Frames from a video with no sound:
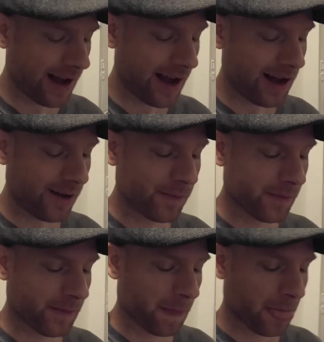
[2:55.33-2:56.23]
Um,
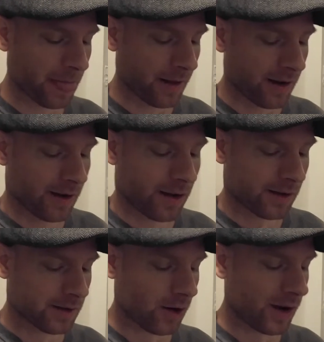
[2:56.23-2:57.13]

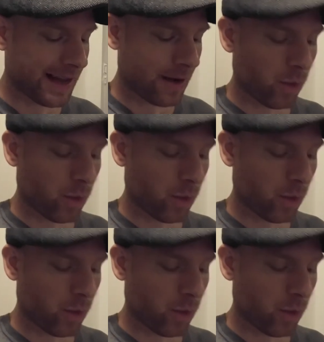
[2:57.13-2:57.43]
so again,